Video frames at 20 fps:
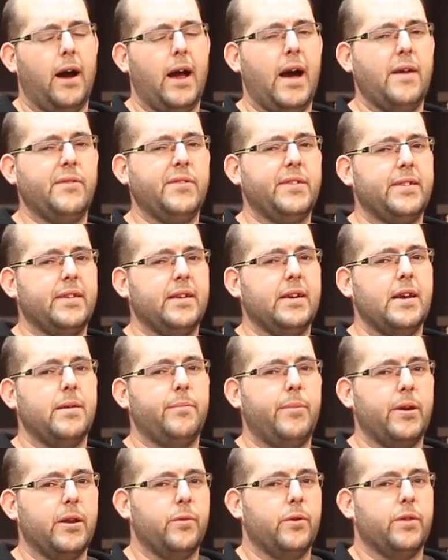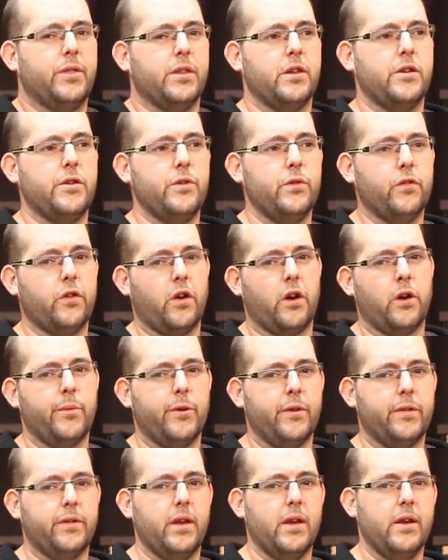haven't seen anybody with a huge
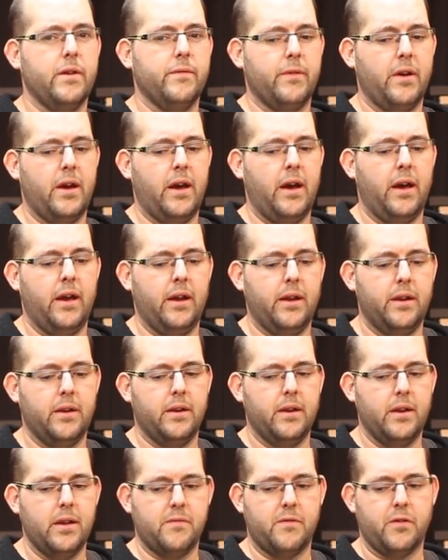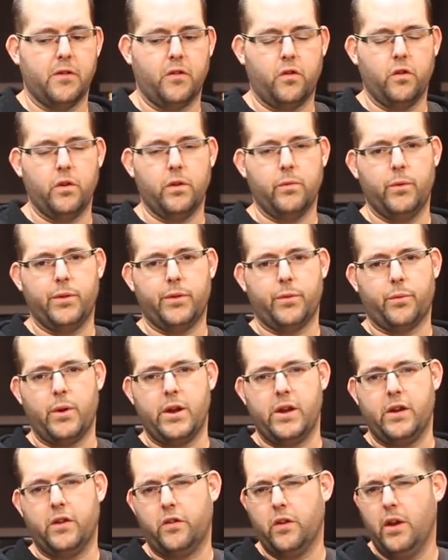armor save, and if you're shooting them with a
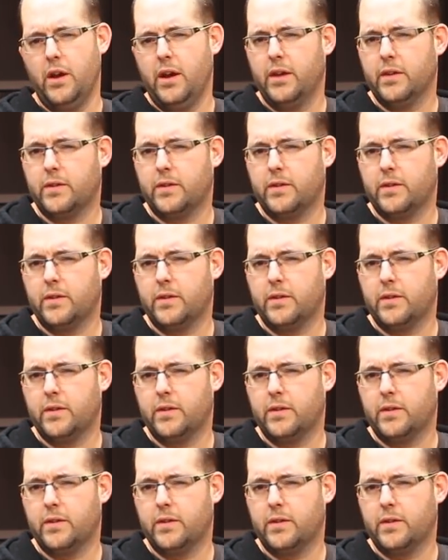range,